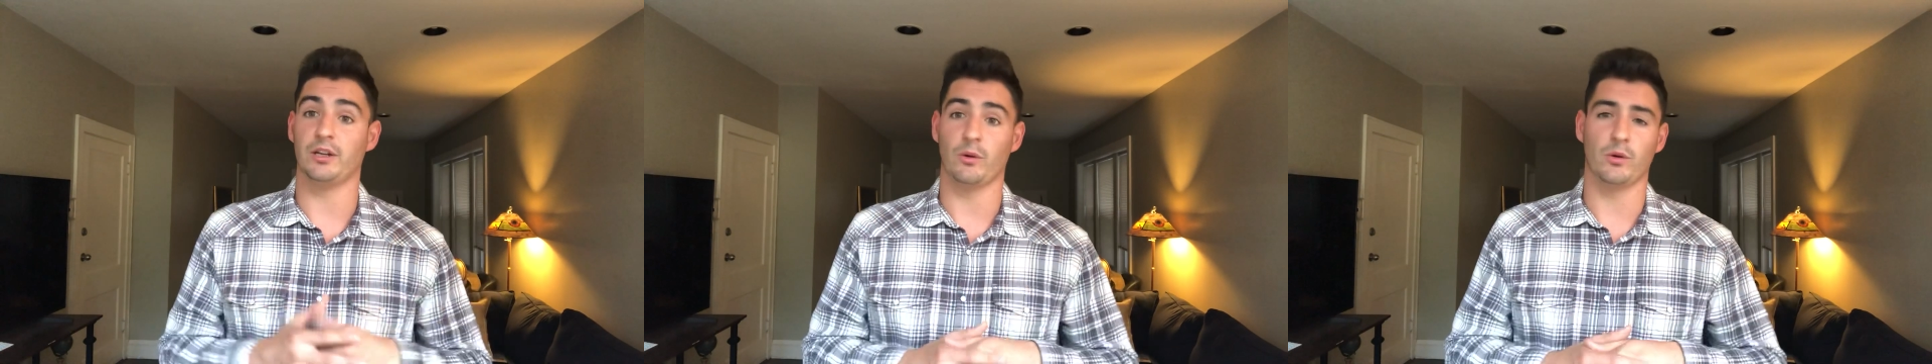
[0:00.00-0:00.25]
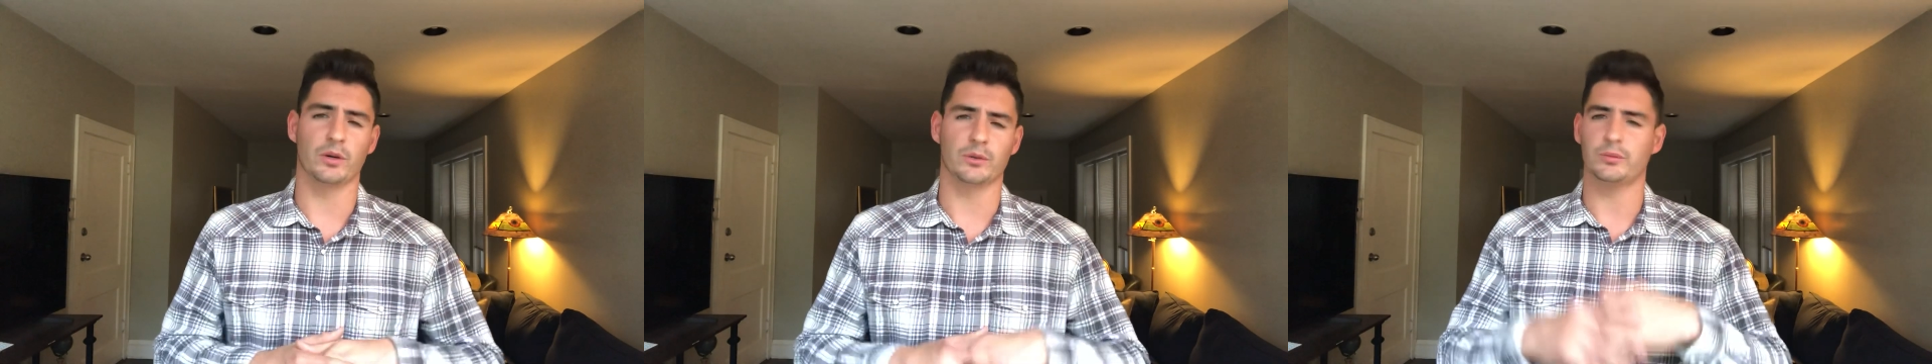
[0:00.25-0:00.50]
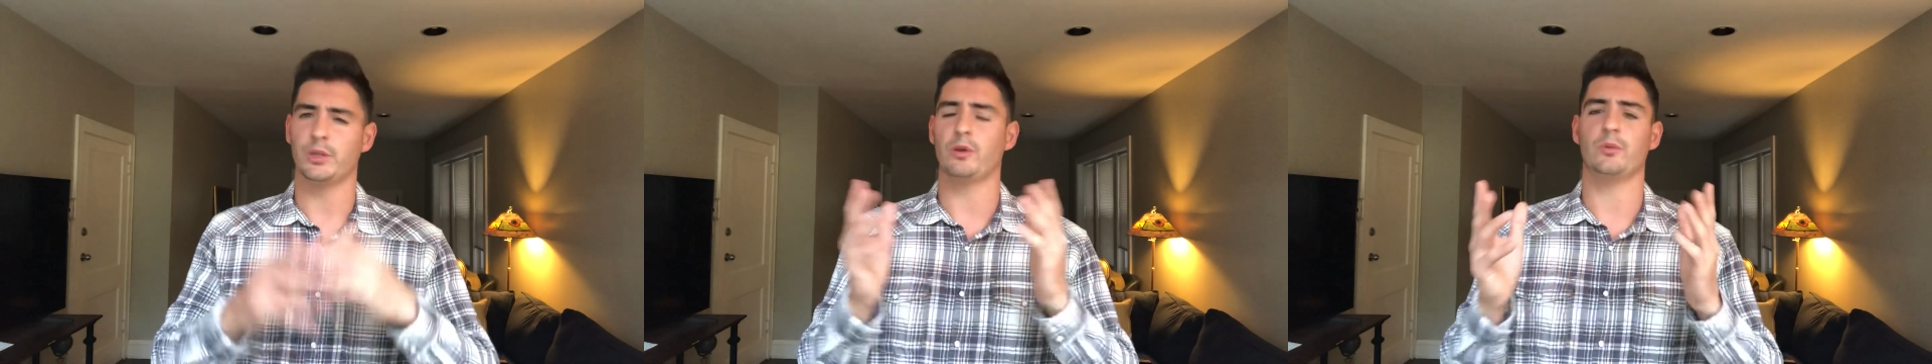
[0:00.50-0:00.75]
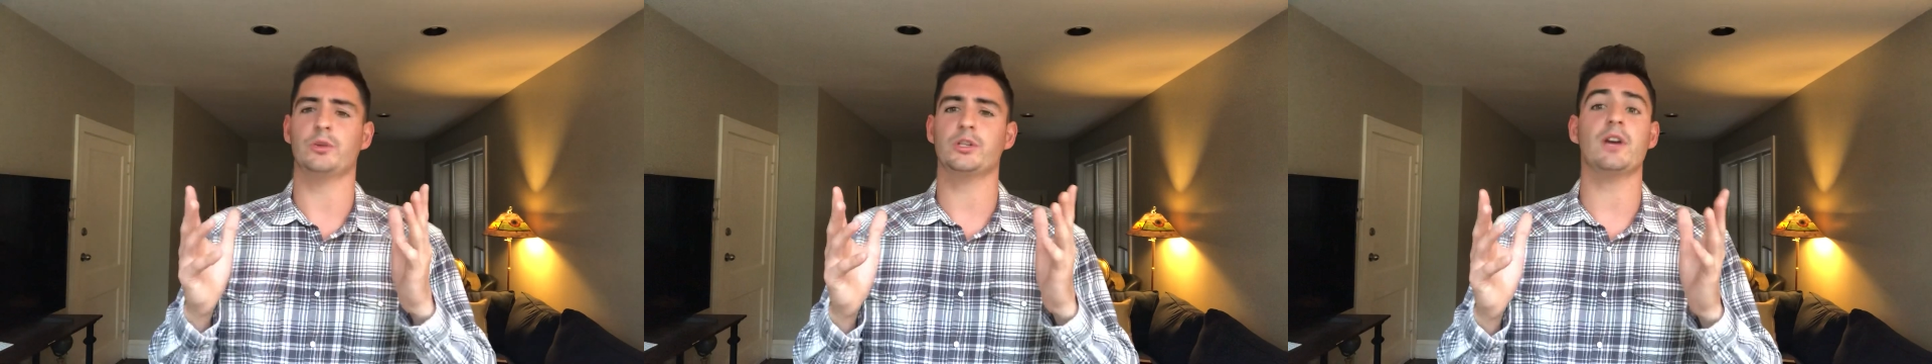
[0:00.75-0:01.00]
or
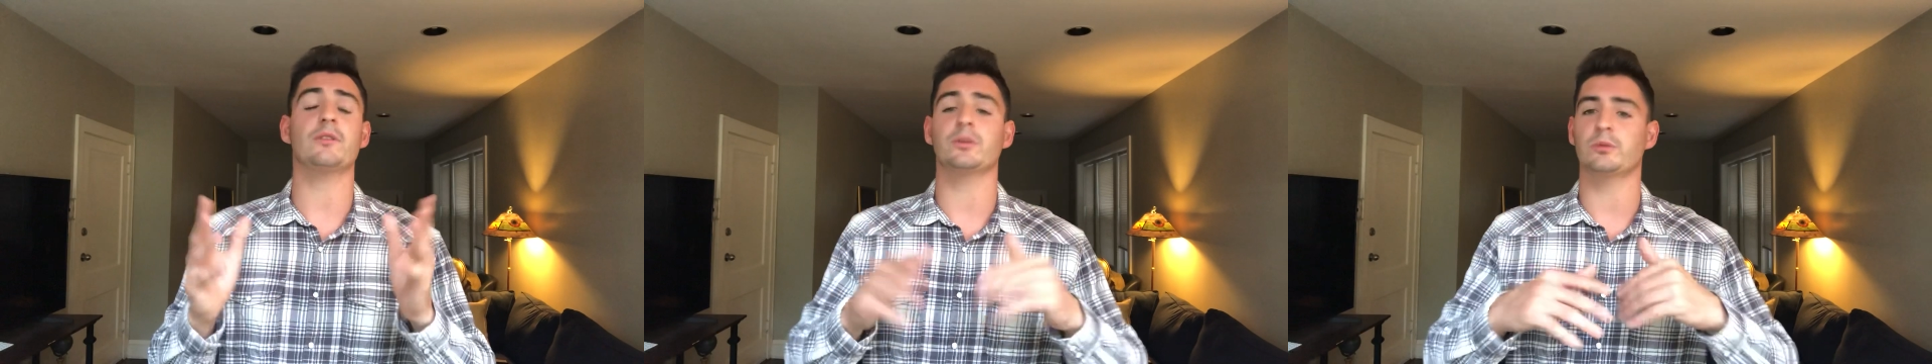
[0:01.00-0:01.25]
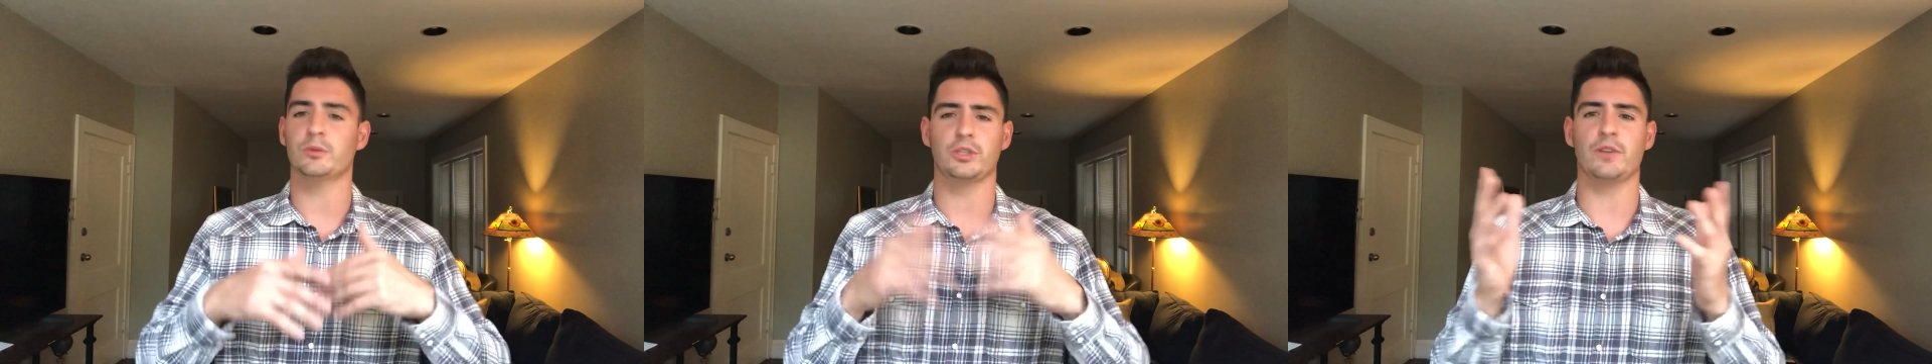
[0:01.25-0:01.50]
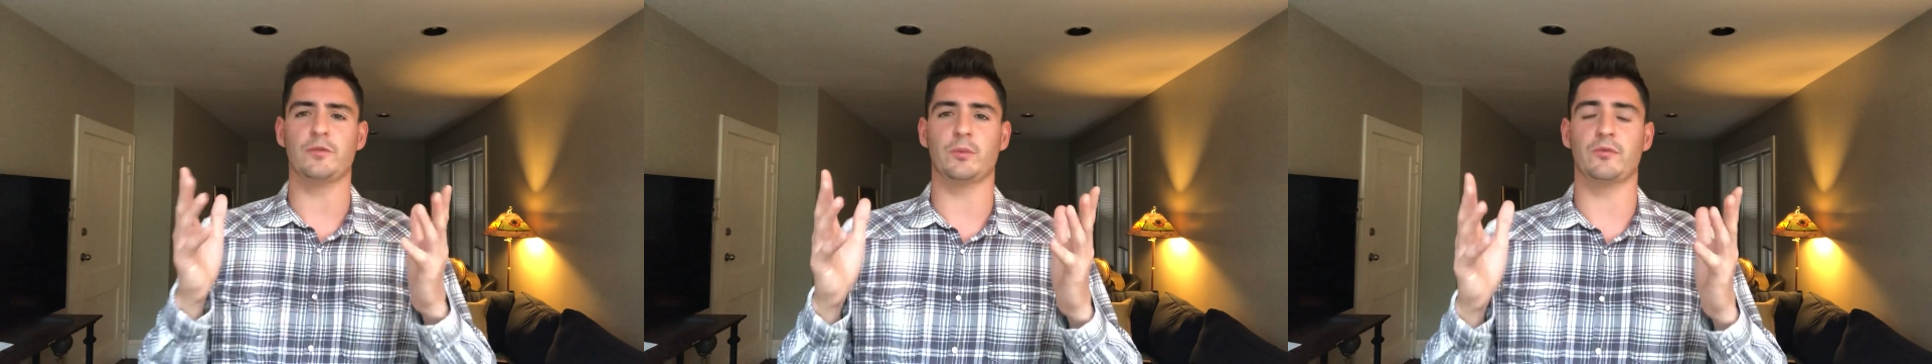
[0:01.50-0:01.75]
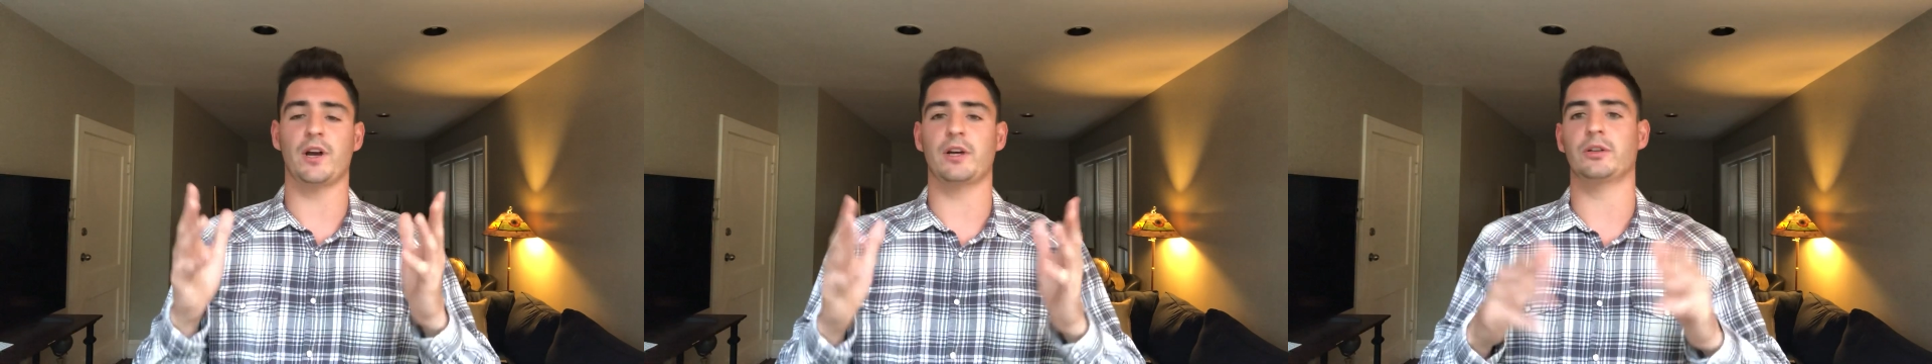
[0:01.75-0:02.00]
whichever
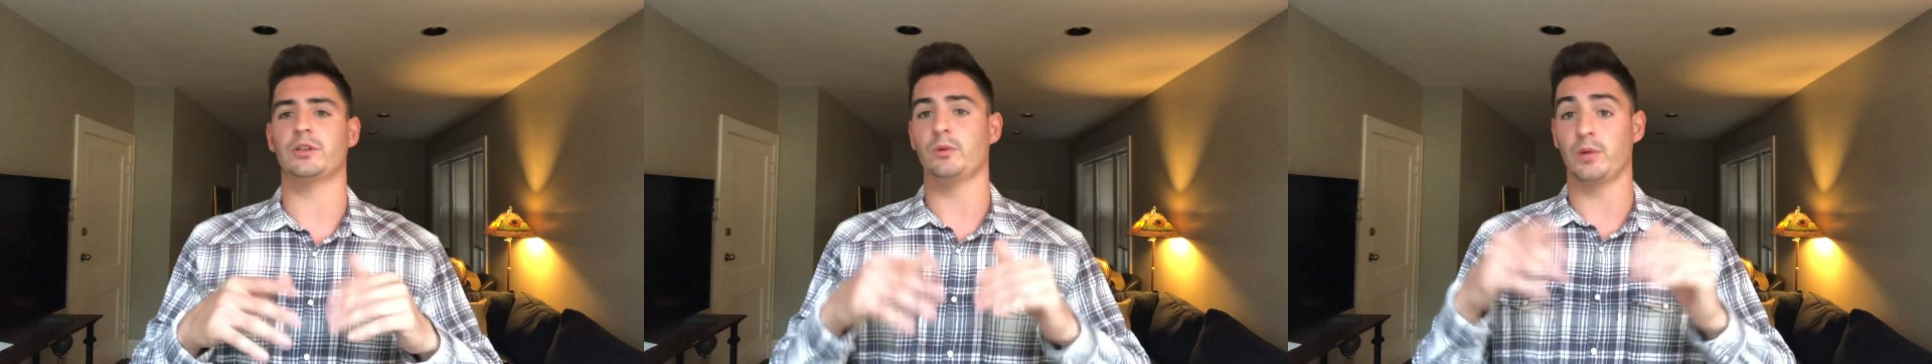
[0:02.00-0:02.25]
provider you